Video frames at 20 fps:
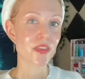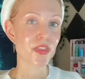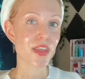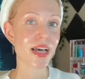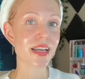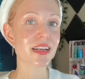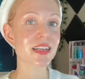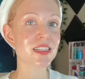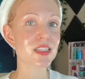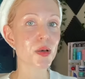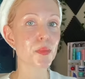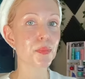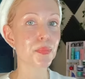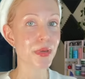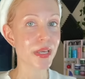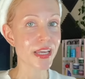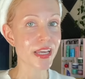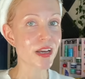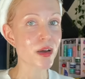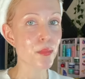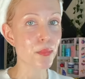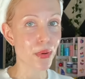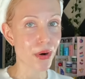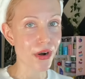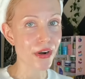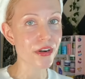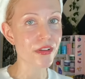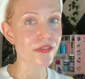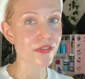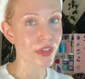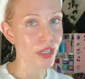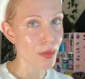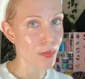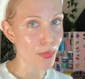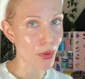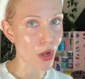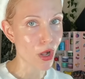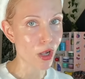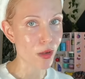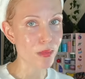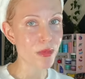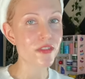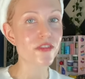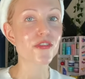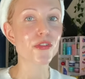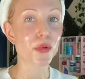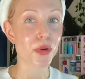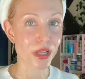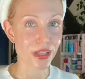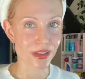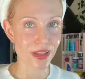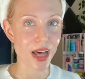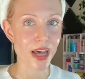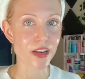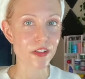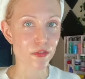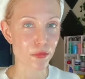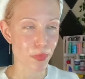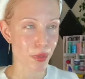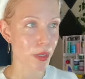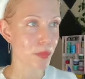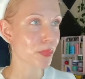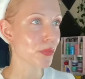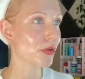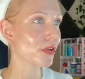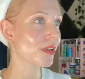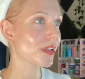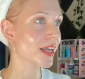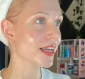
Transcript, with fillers: That is a big part of lip balm for a lot of people.